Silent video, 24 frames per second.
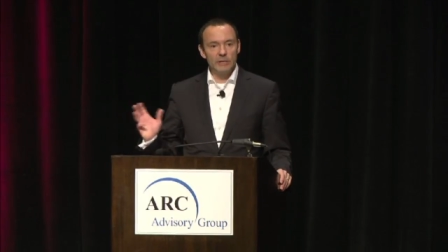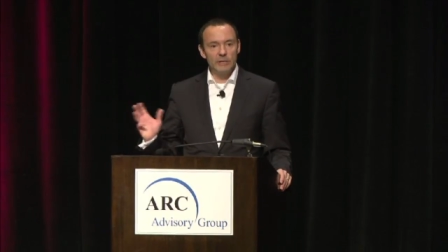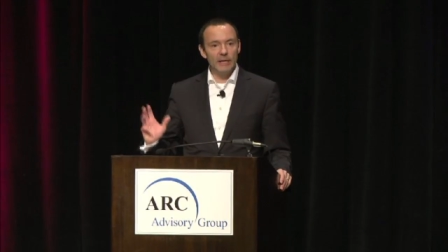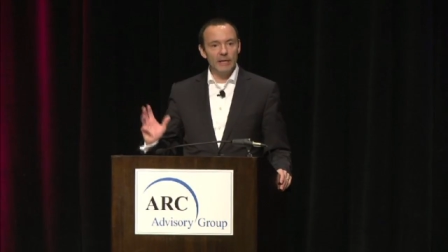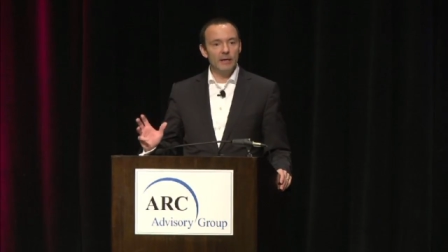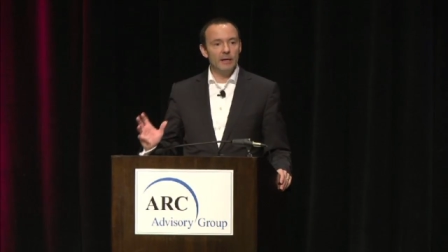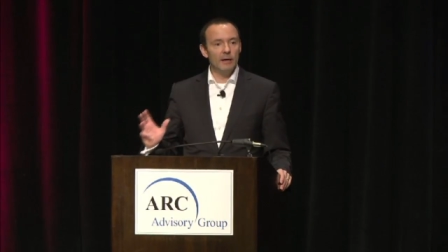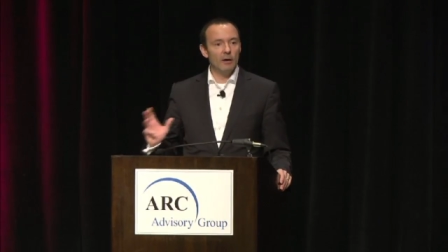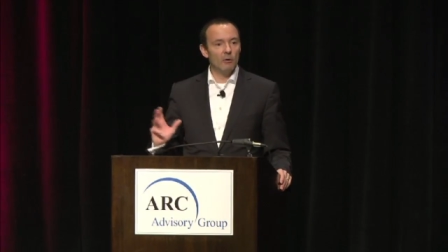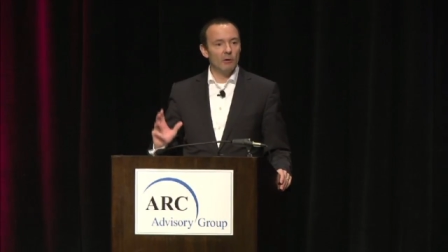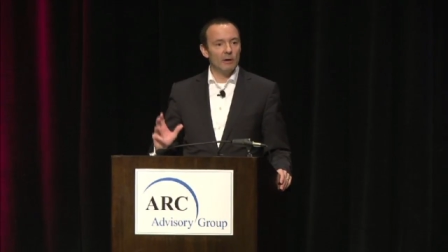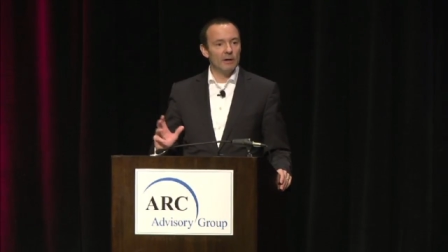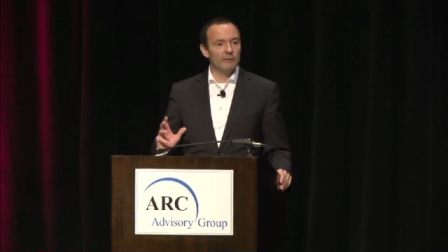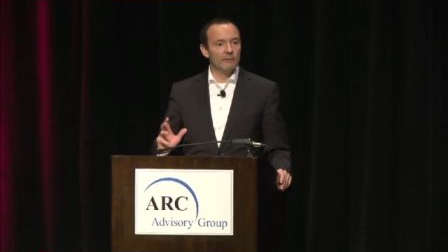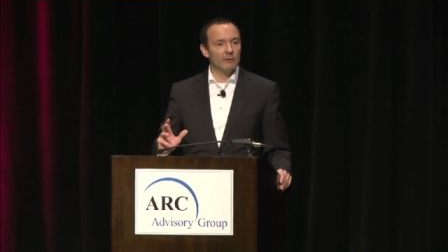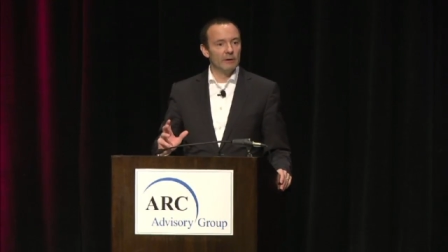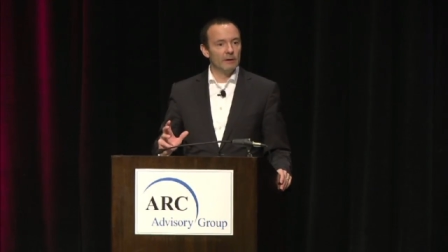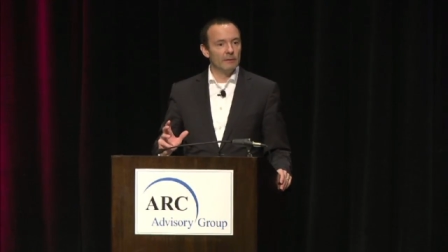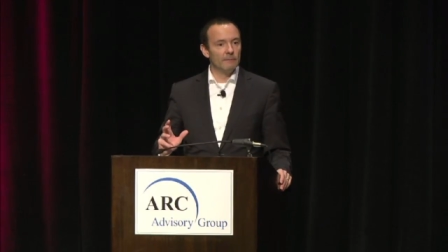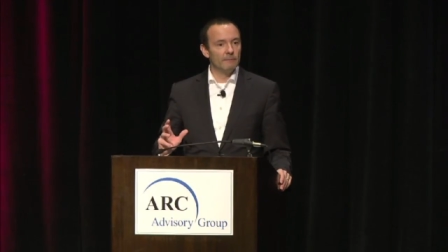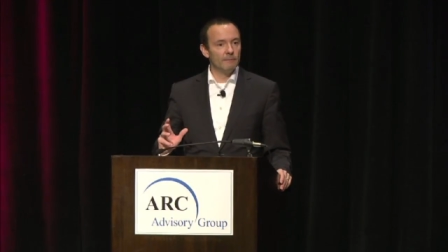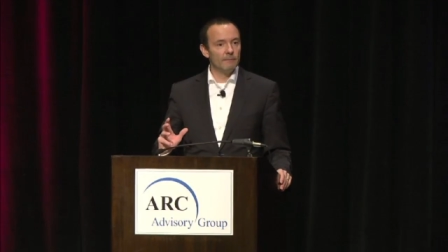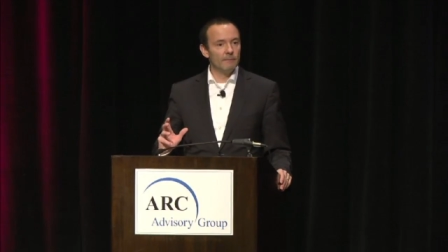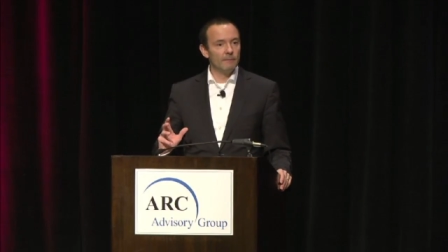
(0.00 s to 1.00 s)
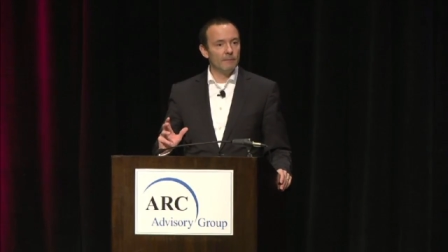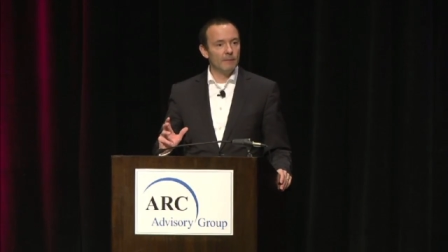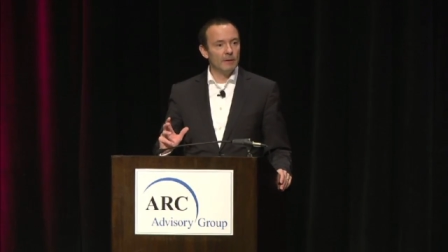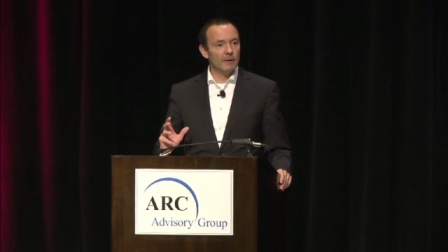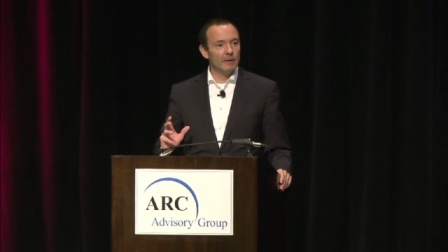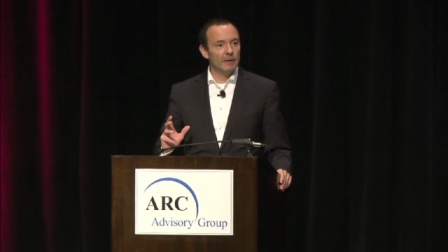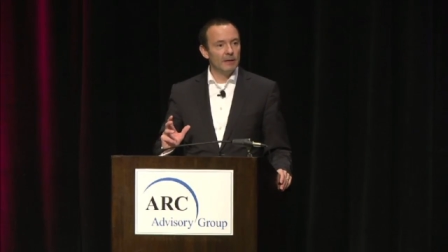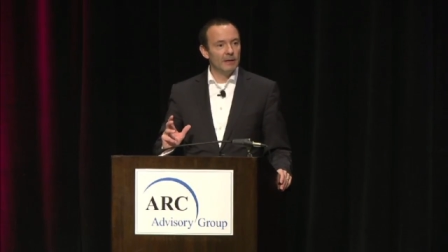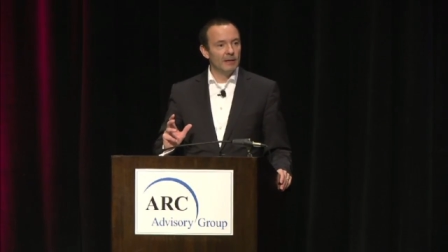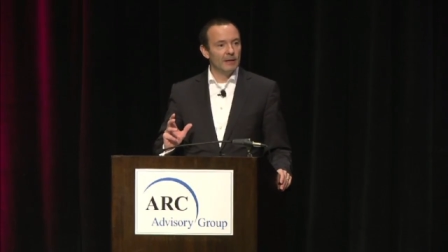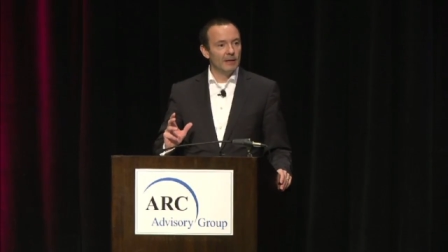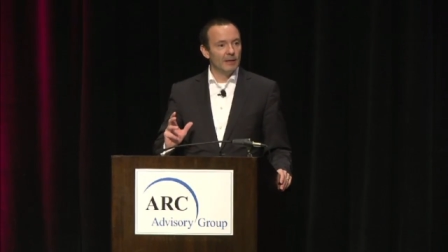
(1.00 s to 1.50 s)
Today, however,
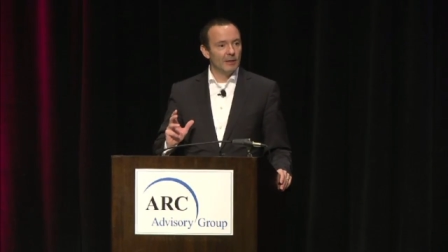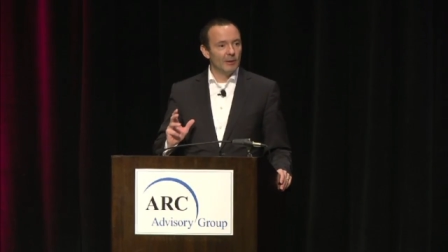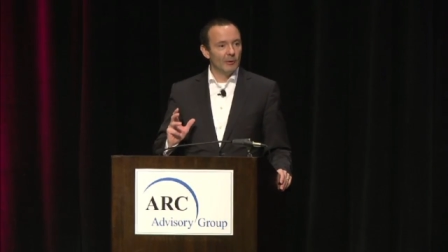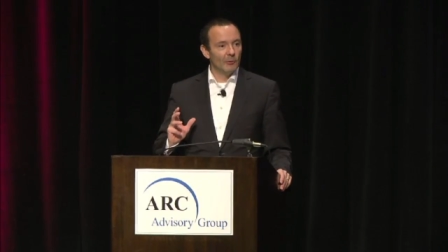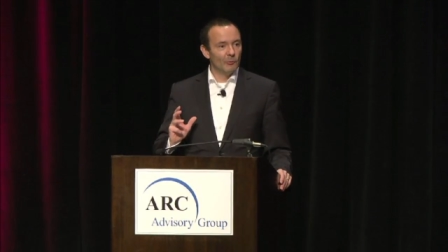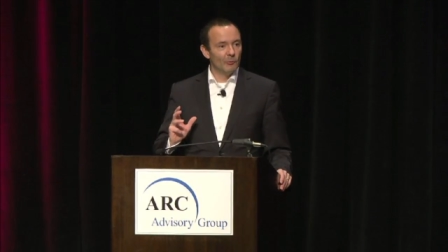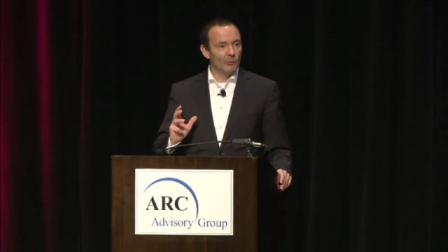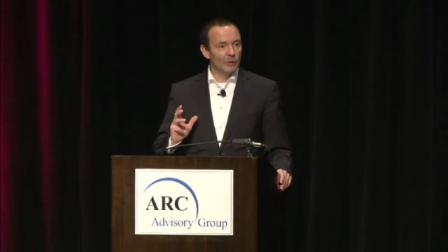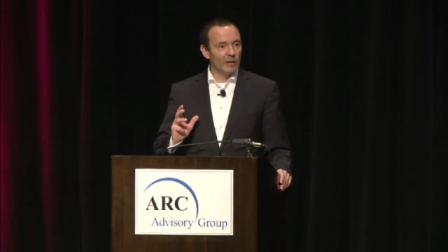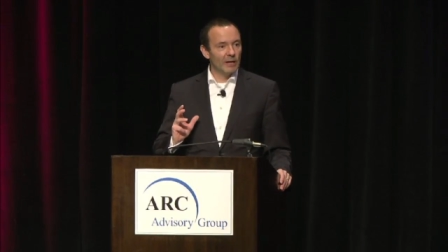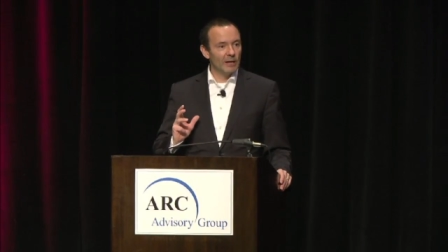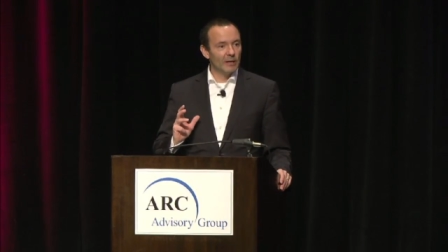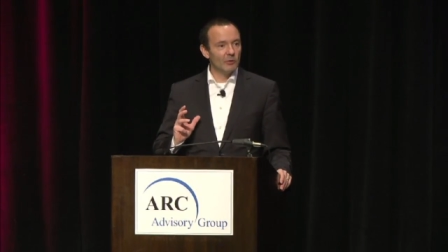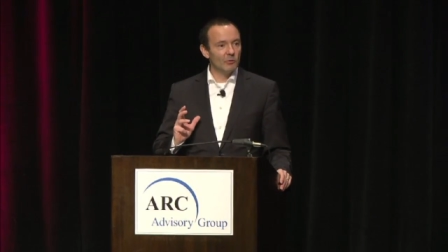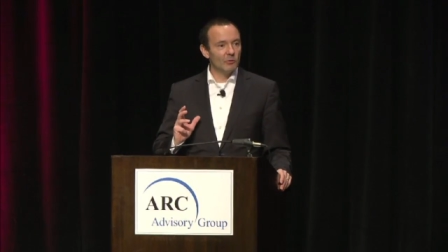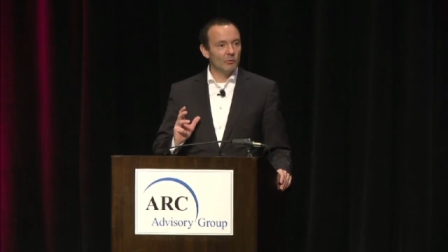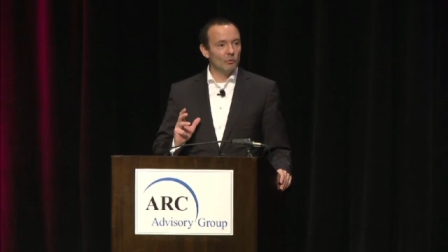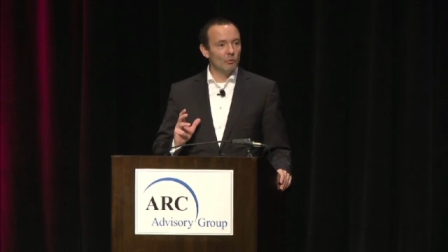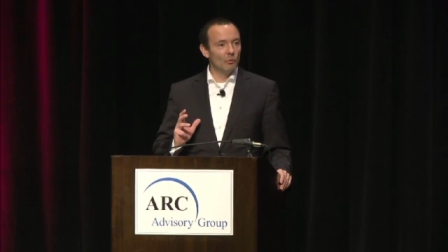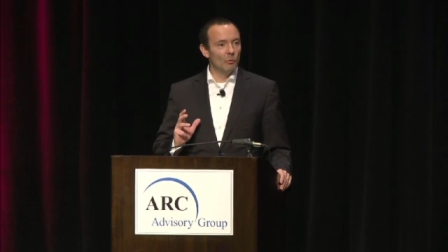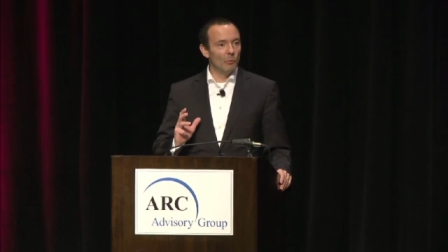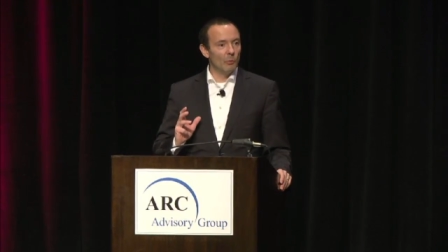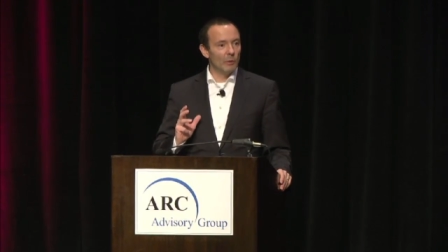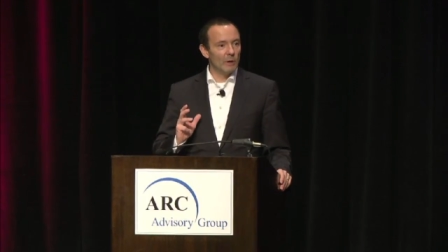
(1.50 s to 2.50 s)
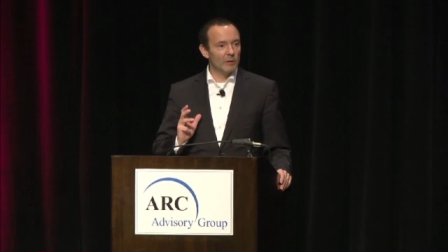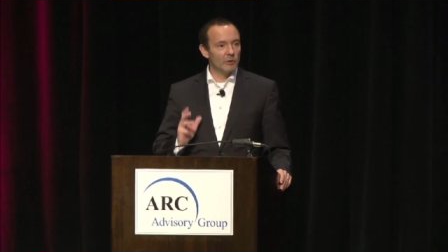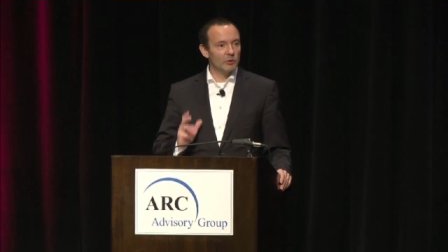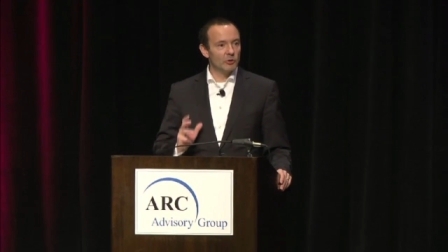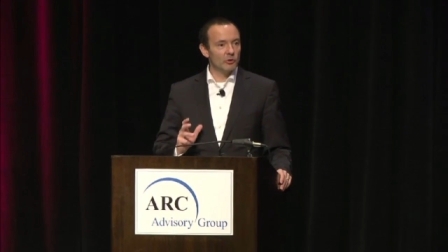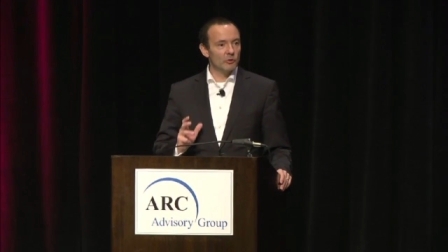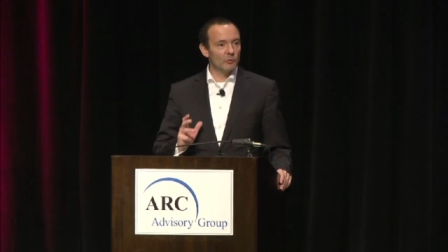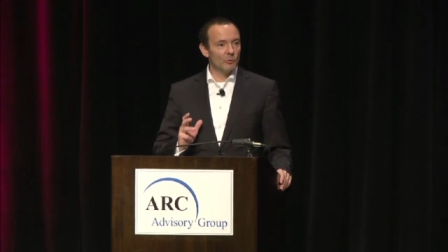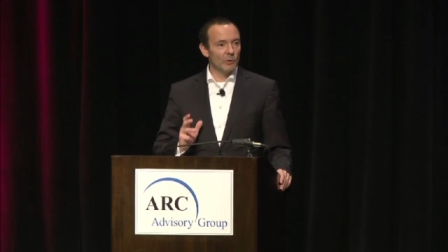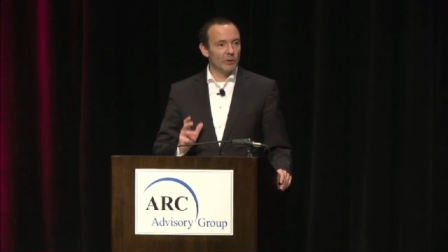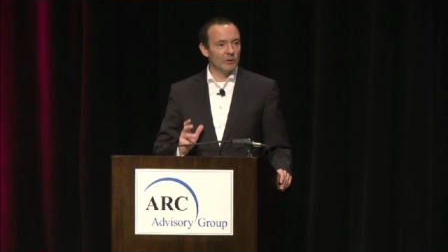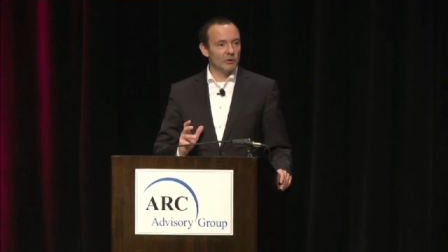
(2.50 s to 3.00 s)
we can do
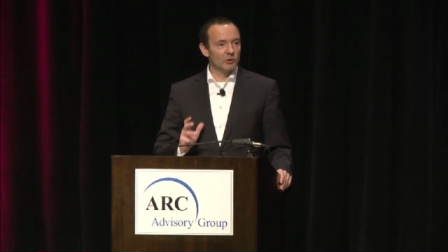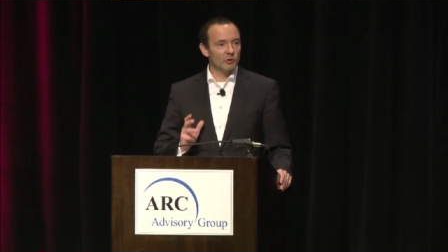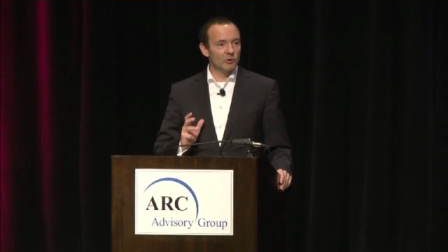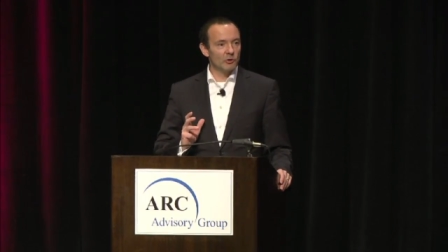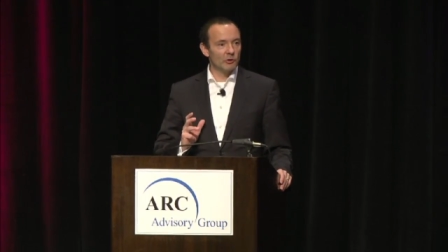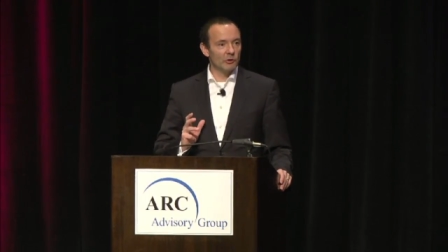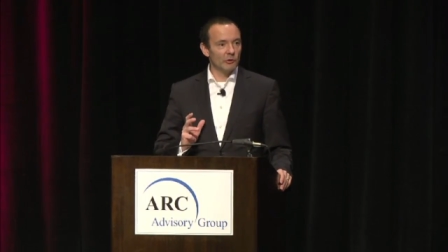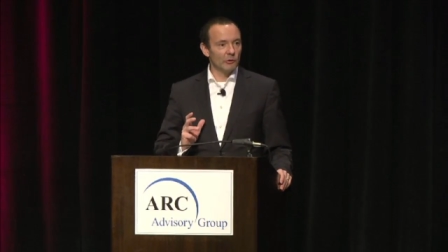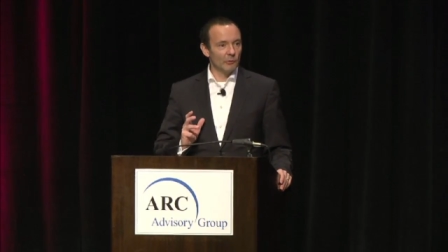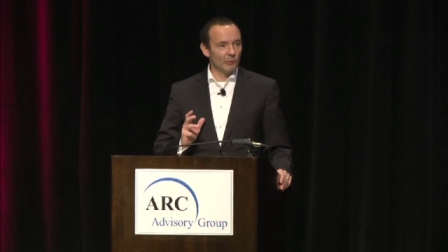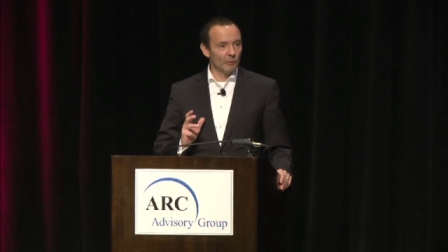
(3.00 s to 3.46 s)
much, much